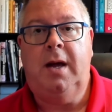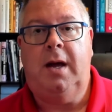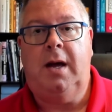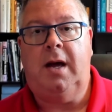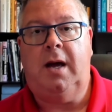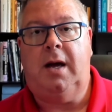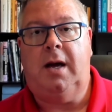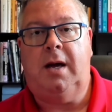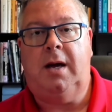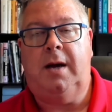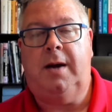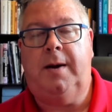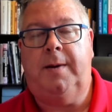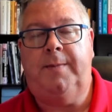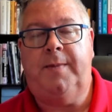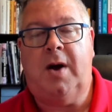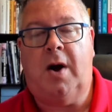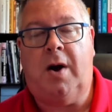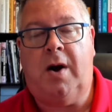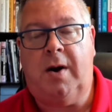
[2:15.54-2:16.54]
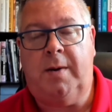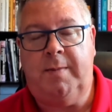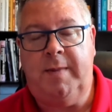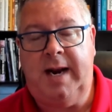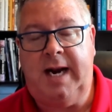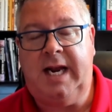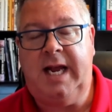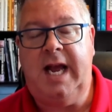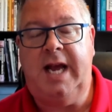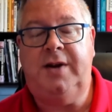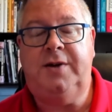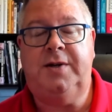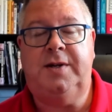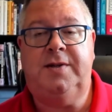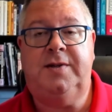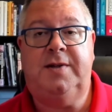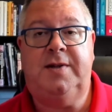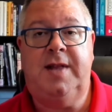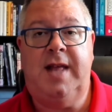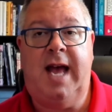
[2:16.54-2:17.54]
are
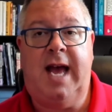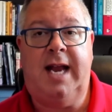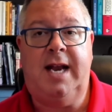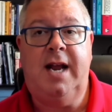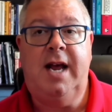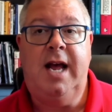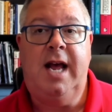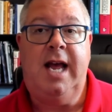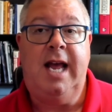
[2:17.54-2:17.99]
medications that,